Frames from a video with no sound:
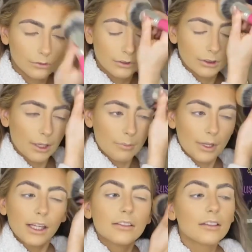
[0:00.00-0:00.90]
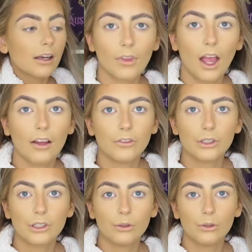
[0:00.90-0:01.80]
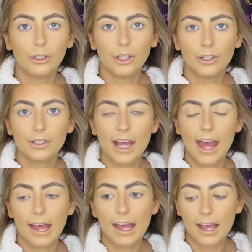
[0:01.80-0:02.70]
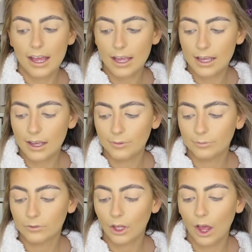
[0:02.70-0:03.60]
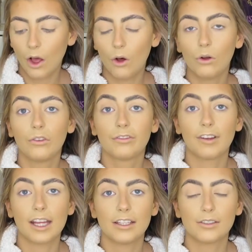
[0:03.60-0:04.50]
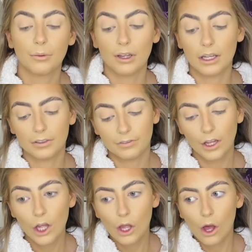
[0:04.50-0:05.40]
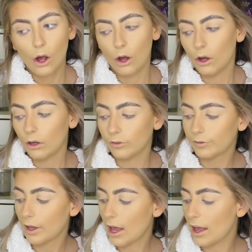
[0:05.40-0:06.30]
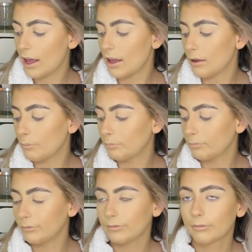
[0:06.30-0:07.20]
them bits. I've also ordered a whole face worth of NYX,